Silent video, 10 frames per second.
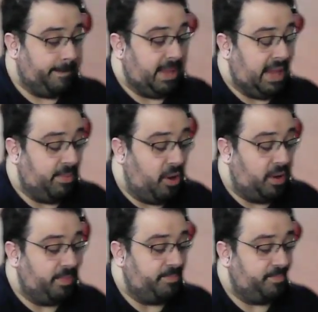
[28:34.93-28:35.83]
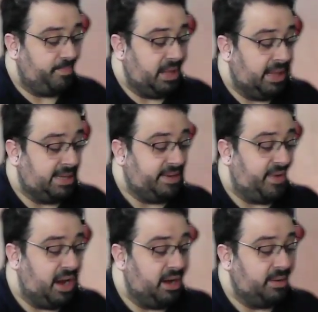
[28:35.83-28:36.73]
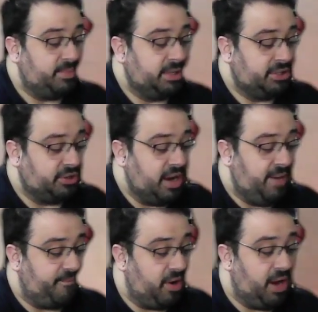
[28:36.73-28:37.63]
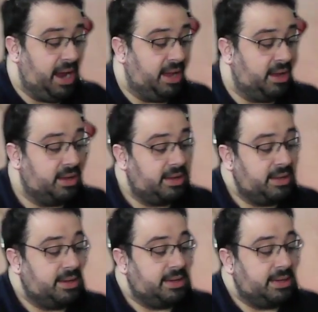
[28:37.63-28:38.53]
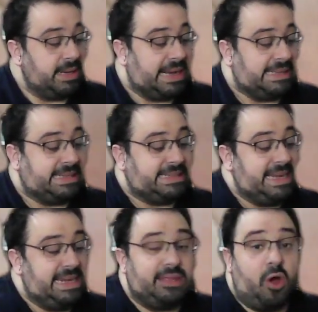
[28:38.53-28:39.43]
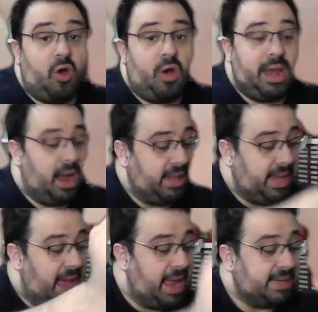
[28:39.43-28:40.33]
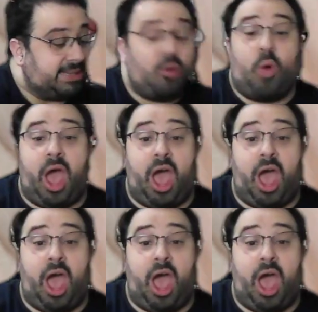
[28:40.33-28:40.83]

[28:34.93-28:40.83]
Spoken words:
Keep going. Electivire. A Girafarig. Assassino, and on the end, whoa!